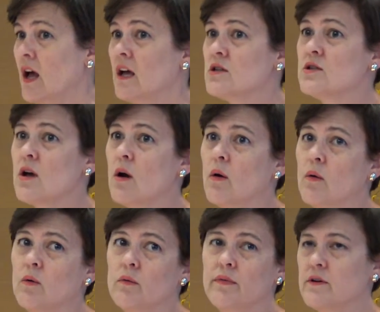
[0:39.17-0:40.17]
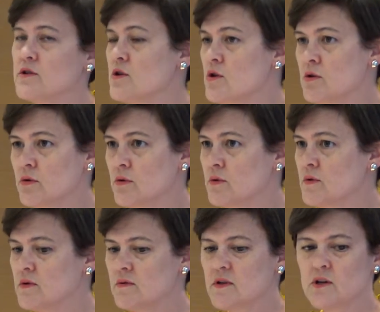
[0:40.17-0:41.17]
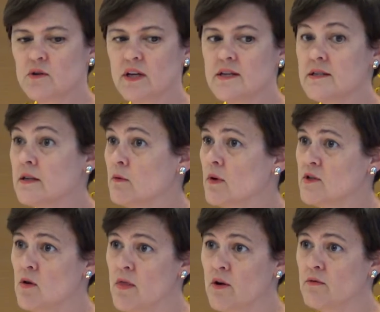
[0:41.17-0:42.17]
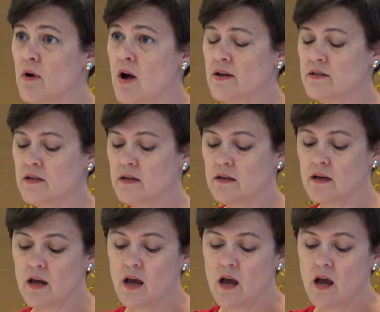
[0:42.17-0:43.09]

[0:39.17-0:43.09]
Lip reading: So there's news, so you can see what's on the horizon.